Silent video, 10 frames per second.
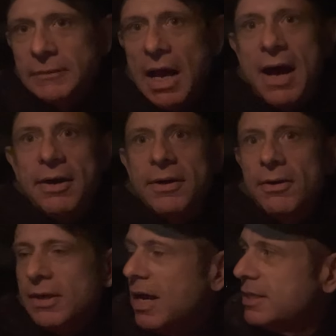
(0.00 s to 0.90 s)
I don't
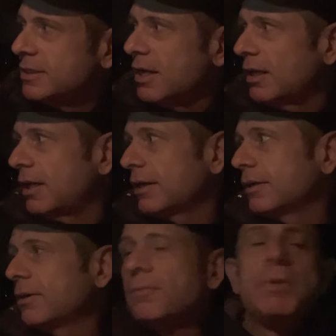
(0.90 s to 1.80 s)
know, guys. Y'all, I
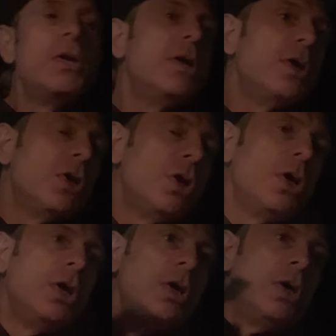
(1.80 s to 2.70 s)
don't know.
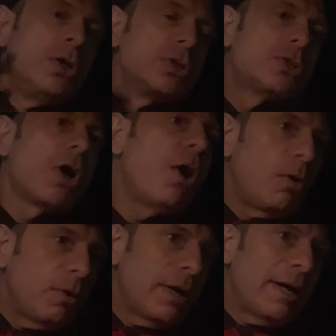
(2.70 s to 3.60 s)

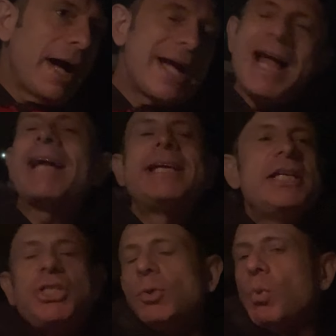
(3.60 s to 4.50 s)
So, I got
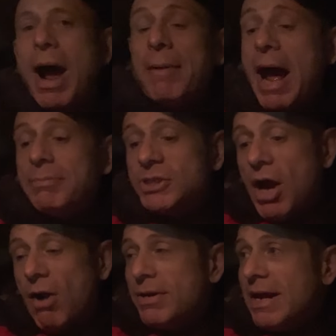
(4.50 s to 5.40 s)
Geechi. I'm
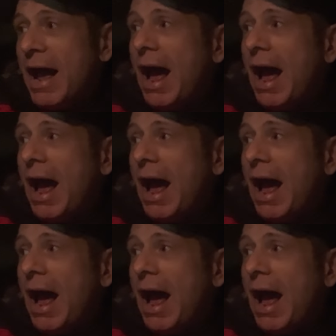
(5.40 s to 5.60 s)
sorry.